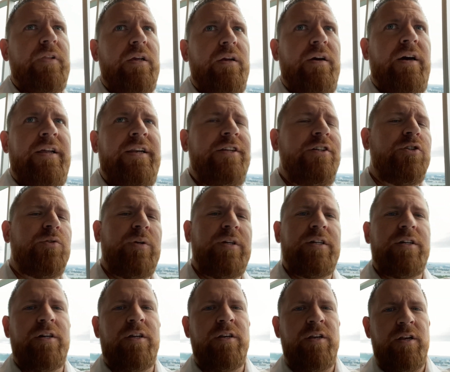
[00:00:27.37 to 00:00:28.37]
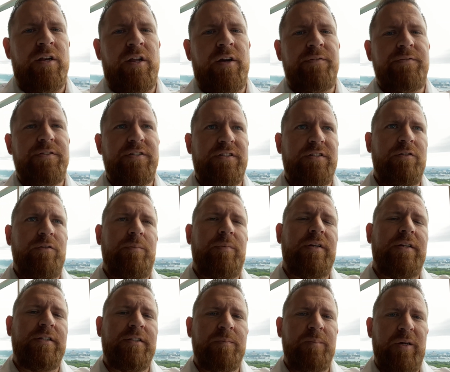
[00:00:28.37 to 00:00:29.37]
didn't drink enough still, but
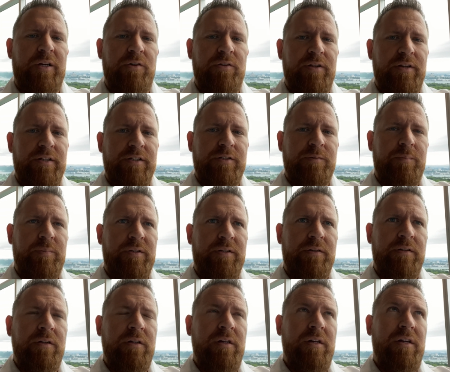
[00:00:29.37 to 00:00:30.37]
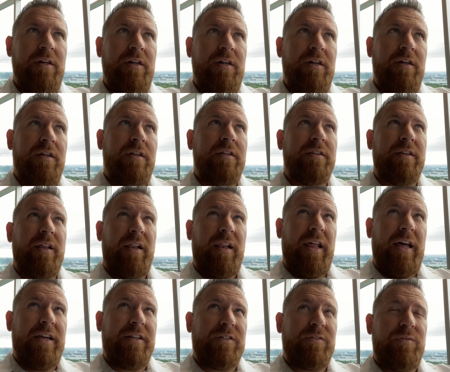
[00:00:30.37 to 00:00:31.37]
it's better than it's been the
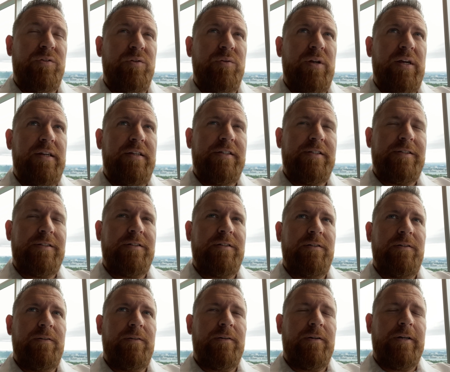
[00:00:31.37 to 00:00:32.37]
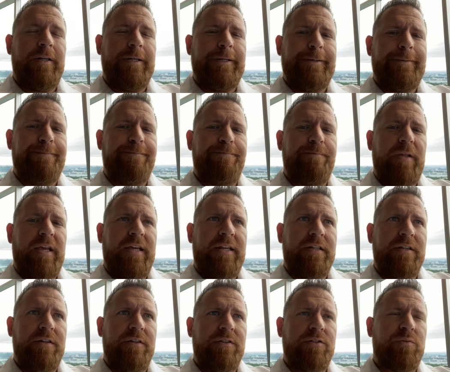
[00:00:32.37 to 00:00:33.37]
last few days.
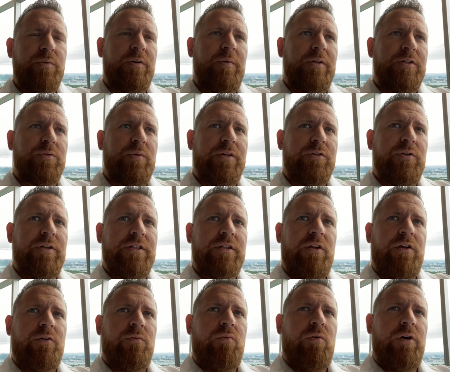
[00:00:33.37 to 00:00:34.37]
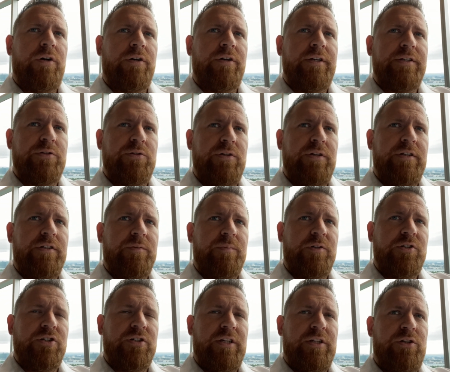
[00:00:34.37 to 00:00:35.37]
So I drank a lot of water yesterday, as
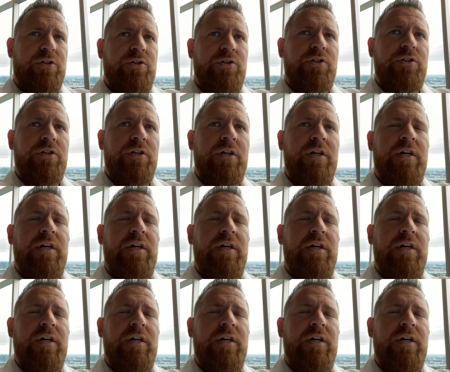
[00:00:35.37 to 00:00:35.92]
much as I could